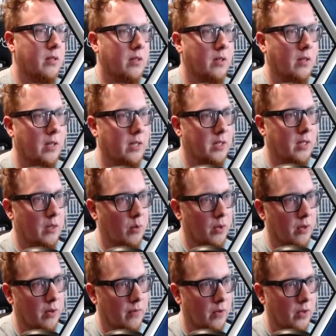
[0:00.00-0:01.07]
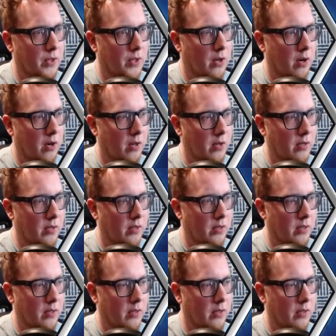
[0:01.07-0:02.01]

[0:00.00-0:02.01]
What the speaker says: and let's see what their first card is.